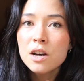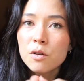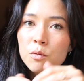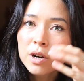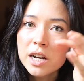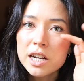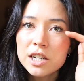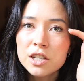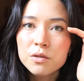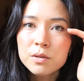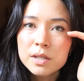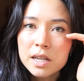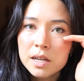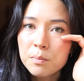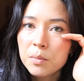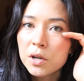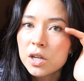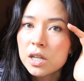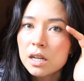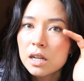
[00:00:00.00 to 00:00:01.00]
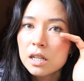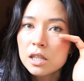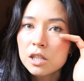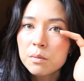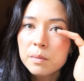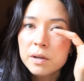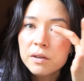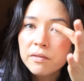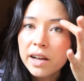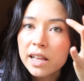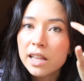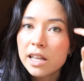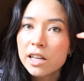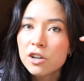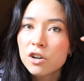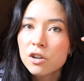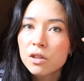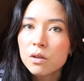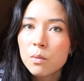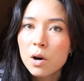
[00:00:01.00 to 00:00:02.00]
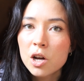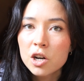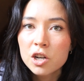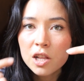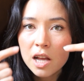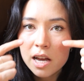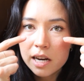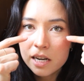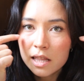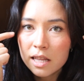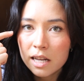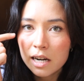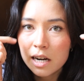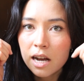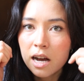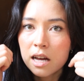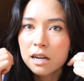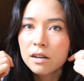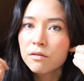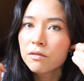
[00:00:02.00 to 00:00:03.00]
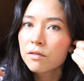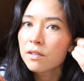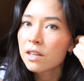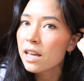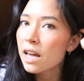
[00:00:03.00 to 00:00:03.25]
What I do is I put a little bit of eyeliner on the waterline and then it kind of